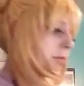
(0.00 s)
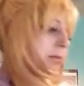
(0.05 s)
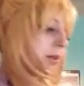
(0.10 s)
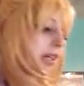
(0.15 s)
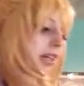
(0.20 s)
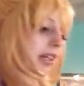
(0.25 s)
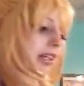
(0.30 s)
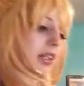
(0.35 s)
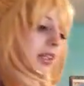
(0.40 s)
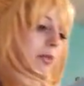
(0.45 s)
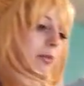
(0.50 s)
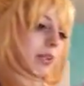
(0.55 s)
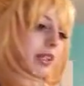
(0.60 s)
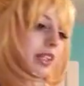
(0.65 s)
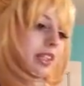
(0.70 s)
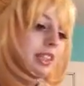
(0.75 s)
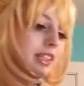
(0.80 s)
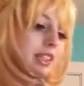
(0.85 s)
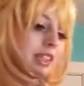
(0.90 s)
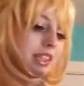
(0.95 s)
of my other
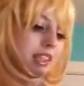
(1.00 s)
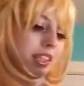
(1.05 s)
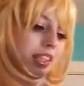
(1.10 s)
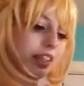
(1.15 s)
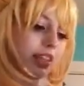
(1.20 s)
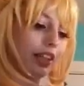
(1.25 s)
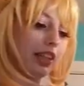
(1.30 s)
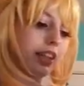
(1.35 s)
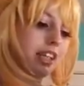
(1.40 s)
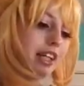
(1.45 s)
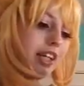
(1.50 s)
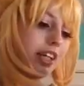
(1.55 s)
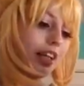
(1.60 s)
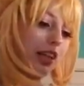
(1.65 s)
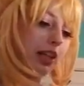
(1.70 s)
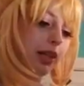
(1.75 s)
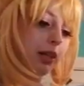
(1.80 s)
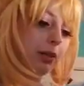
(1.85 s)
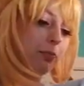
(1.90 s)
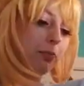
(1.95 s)
ones,
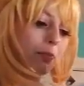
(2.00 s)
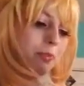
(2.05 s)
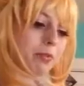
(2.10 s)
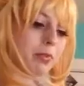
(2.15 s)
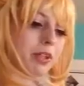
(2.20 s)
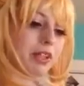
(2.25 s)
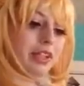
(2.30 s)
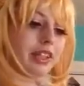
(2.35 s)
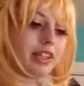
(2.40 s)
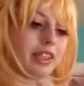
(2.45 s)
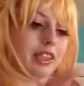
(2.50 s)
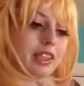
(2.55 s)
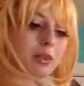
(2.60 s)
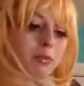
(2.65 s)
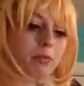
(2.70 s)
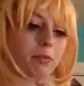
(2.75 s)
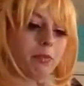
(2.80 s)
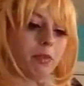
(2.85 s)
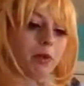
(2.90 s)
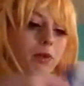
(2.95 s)
because
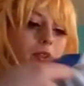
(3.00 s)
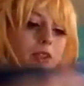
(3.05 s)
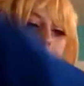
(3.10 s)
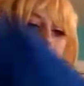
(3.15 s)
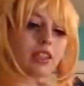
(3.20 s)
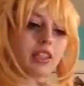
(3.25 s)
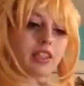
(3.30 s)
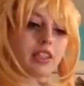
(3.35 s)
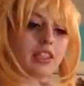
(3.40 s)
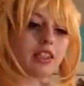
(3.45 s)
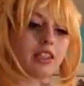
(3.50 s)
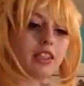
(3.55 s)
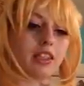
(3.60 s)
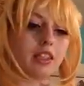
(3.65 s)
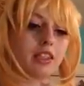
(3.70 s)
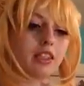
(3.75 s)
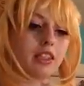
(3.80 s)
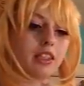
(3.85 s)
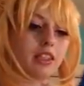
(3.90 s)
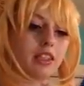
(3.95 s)
mostly
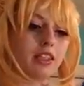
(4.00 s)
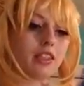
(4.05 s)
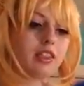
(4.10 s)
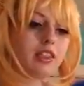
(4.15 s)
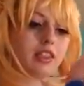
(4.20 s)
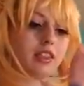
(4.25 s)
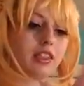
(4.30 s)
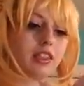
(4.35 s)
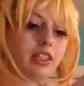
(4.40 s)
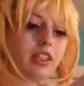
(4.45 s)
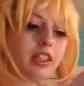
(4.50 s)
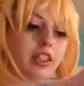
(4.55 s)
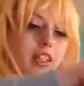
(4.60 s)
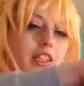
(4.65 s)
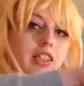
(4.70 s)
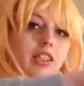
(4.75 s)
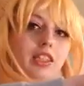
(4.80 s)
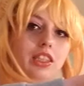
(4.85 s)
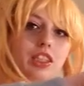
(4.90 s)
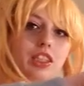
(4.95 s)
it is